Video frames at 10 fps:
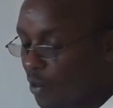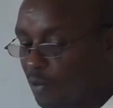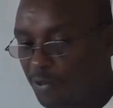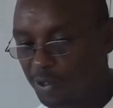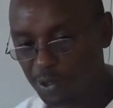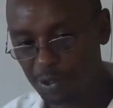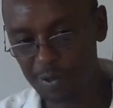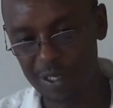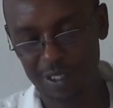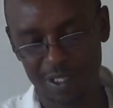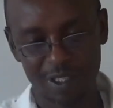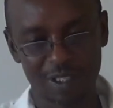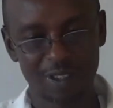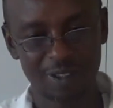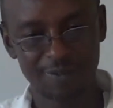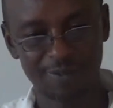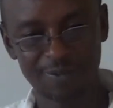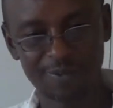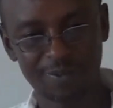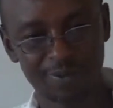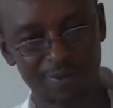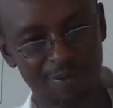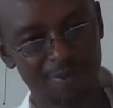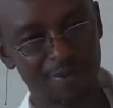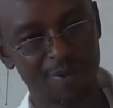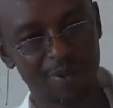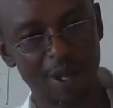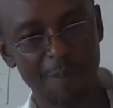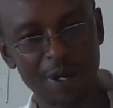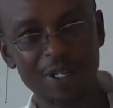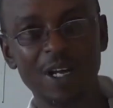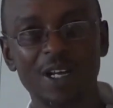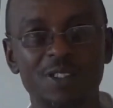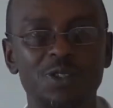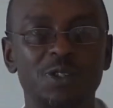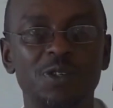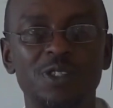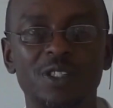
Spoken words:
for drawings, a partner has drawn